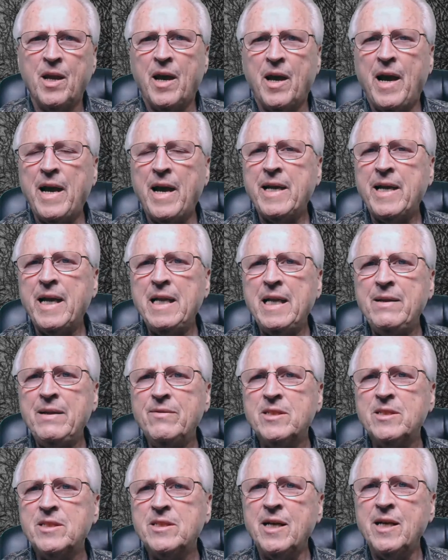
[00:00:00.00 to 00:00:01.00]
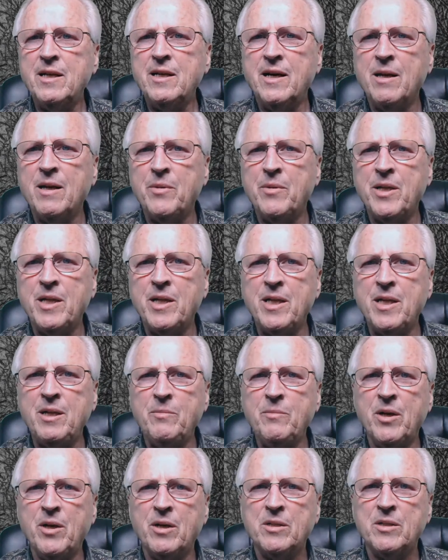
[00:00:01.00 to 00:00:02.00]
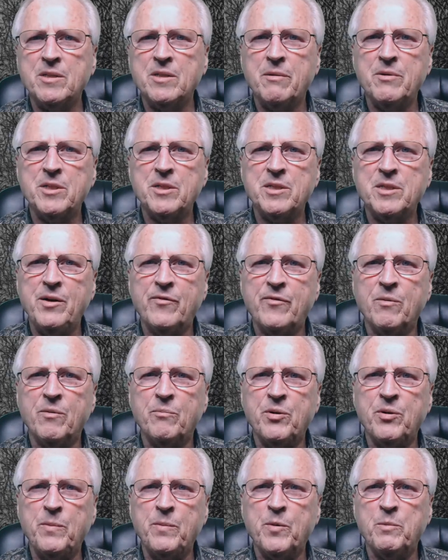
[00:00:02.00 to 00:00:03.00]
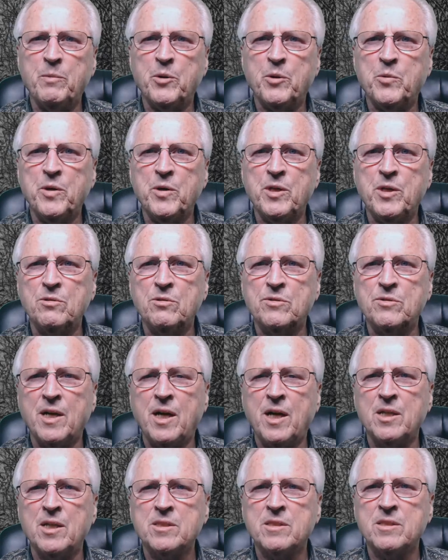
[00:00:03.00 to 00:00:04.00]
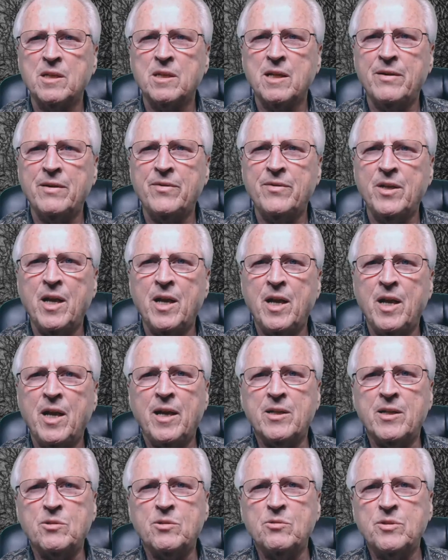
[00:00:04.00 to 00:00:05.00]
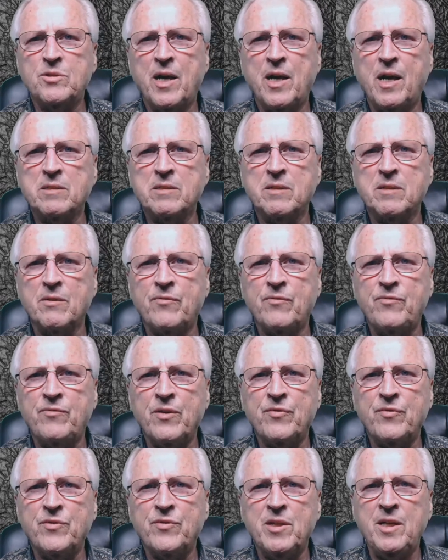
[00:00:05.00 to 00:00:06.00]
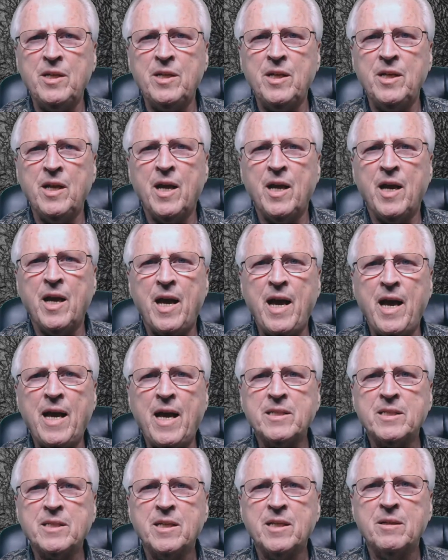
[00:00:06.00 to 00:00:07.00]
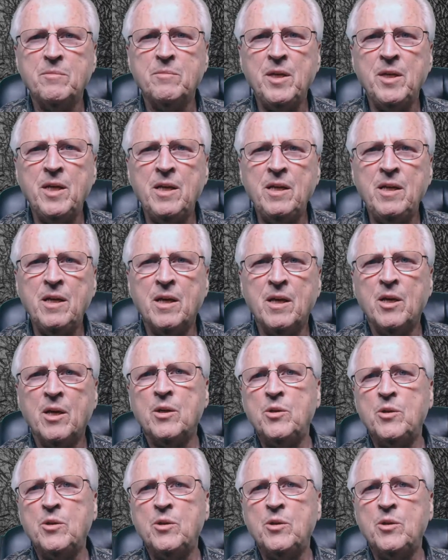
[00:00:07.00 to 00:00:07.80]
I can't even tell you how many emails I received from people between 2011 and 2015 asking me,